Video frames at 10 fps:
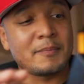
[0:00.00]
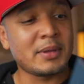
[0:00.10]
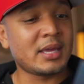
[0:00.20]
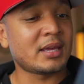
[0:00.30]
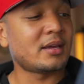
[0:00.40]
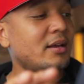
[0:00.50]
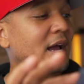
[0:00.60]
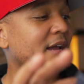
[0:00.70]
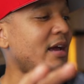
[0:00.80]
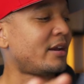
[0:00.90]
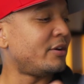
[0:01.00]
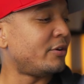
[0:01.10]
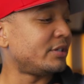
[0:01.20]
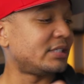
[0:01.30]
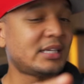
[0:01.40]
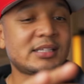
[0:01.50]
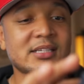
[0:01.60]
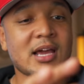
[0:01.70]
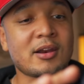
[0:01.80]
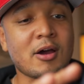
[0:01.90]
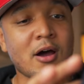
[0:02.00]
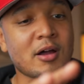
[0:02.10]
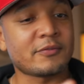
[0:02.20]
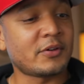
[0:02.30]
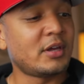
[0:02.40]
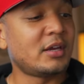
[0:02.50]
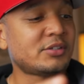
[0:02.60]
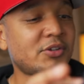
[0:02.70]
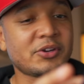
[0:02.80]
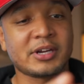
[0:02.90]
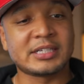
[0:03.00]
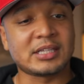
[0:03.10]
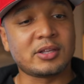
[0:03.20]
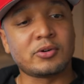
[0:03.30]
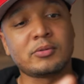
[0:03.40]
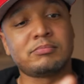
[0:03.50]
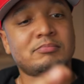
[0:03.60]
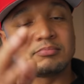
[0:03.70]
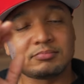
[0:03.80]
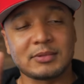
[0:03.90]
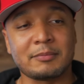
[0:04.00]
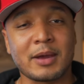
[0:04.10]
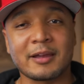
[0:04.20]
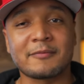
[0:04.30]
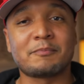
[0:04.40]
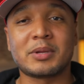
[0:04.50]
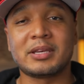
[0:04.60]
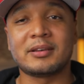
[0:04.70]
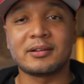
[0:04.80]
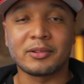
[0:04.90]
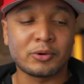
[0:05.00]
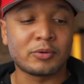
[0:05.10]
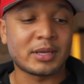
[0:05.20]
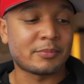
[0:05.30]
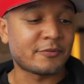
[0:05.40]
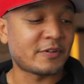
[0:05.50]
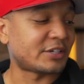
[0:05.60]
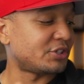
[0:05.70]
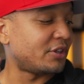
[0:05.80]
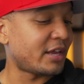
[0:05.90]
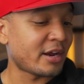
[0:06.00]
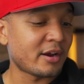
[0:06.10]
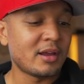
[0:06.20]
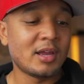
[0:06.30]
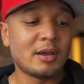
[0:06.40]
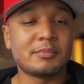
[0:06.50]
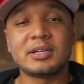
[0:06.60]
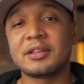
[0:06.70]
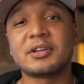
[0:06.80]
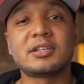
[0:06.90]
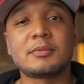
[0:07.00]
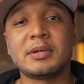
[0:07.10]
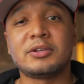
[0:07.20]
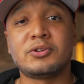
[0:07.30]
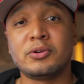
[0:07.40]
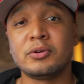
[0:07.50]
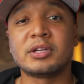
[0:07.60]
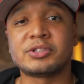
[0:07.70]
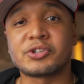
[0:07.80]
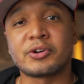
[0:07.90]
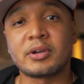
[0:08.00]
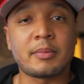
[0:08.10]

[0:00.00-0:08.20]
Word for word: of big. I kind of notice it. It's kind of off. So there is a little in my opinion, a little imperfection there, but nothing to be too concerned